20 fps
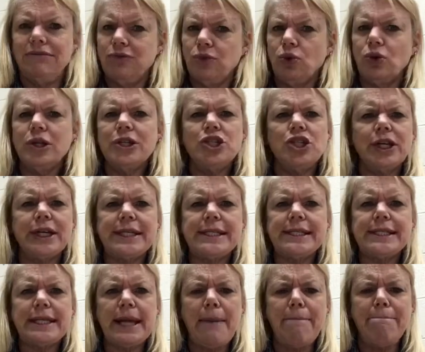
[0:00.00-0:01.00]
Flora took a
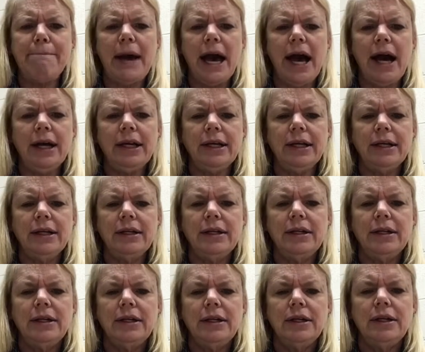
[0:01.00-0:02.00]
step back.
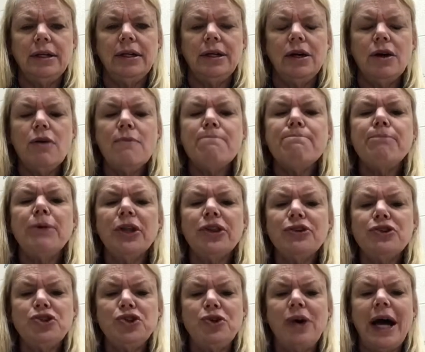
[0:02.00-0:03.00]
Her
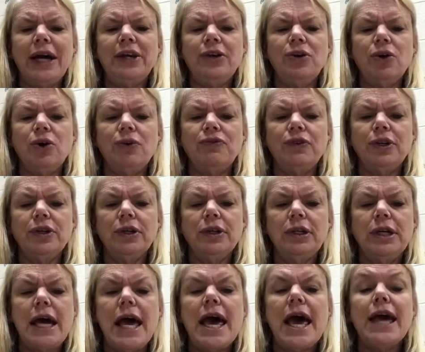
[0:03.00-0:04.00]
mother trotted over,
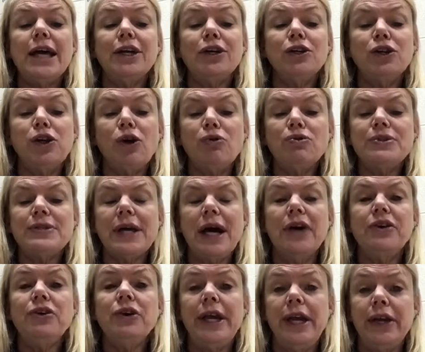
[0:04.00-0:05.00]
and close
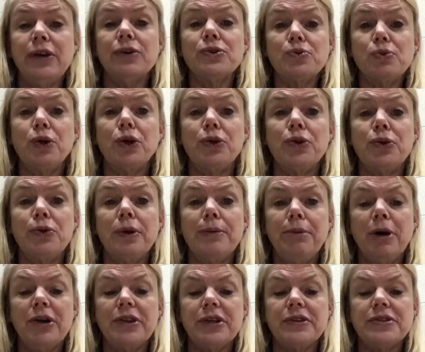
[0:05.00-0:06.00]
on her heels were her three
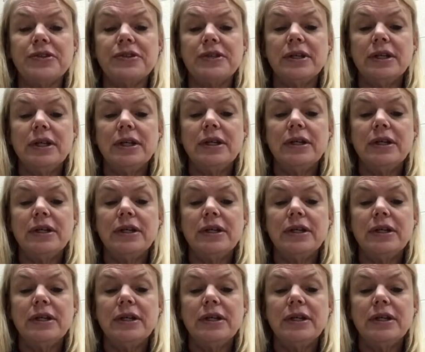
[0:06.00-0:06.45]
brothers.